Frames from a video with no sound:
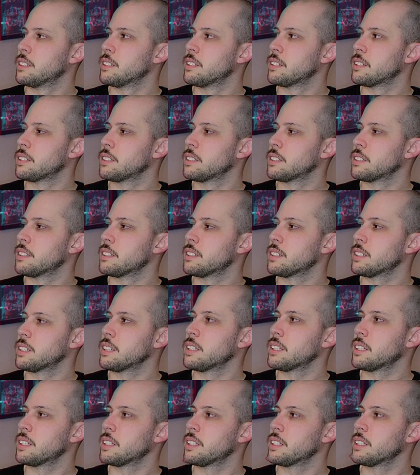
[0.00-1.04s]

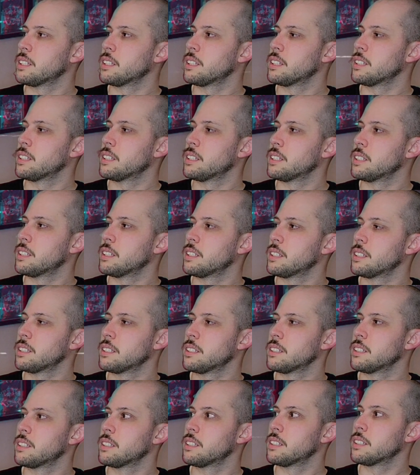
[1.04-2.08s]

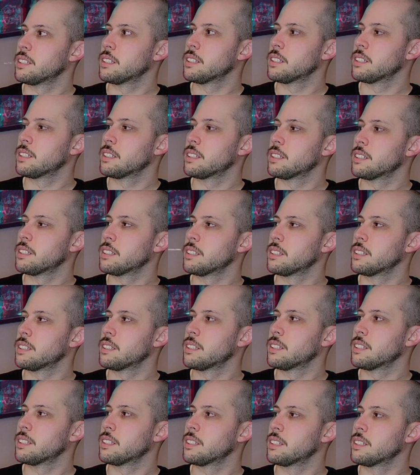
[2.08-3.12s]

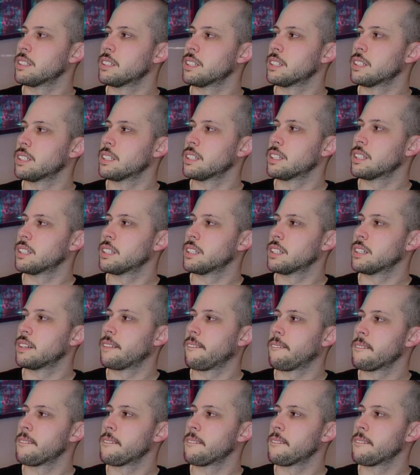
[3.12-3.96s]
(not speaking)